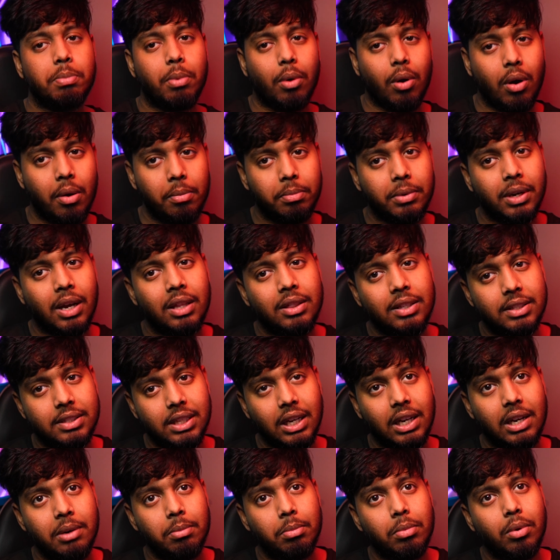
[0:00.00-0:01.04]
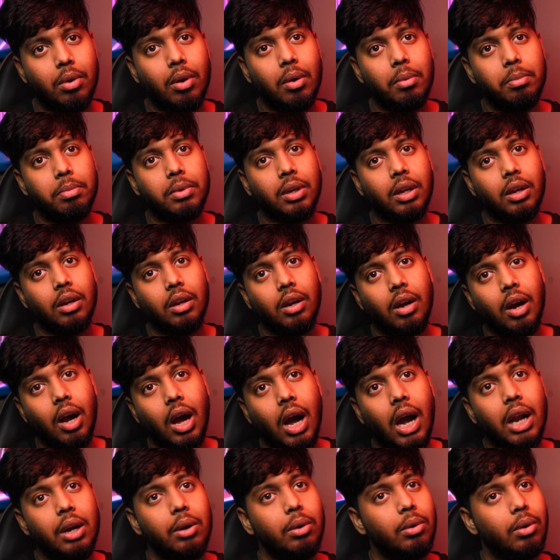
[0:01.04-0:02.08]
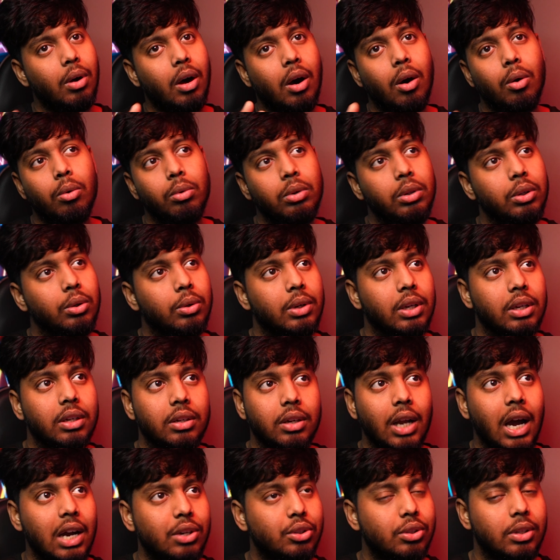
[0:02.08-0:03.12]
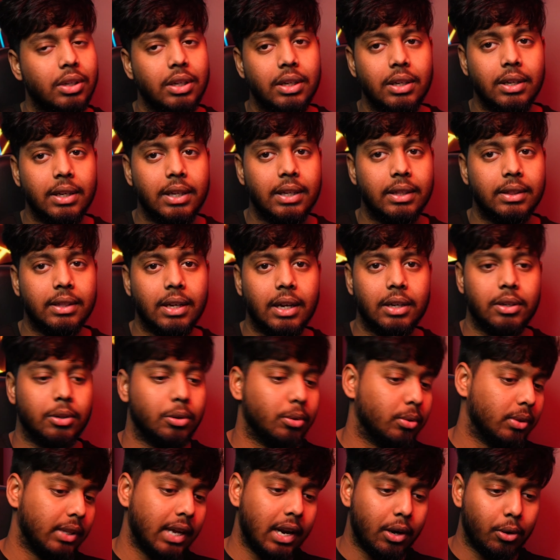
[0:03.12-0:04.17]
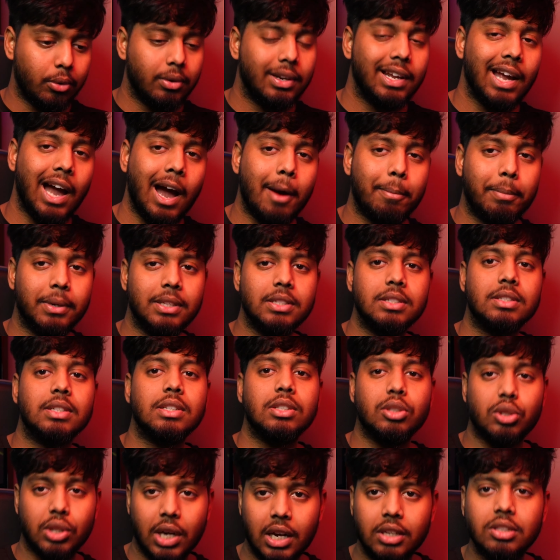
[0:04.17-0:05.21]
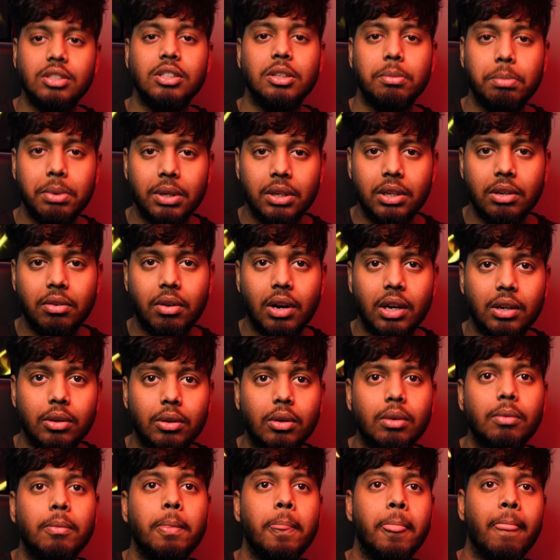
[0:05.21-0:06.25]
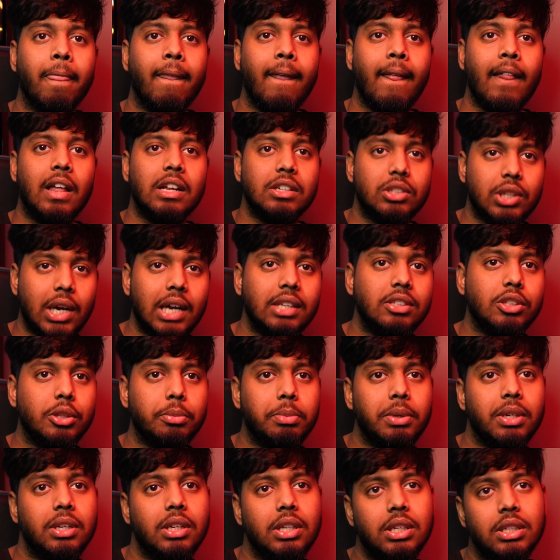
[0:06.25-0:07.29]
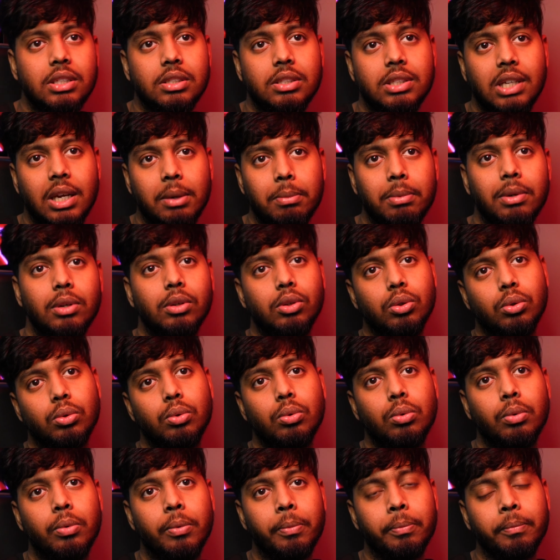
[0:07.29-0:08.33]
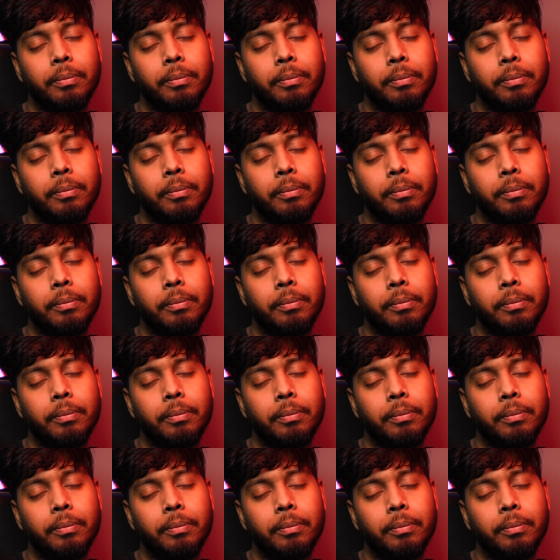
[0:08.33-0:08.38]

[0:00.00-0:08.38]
prompt and the second prompt, I don't know how you can actually link that. That only happens in ChatGPT right now. ChatGPT is able to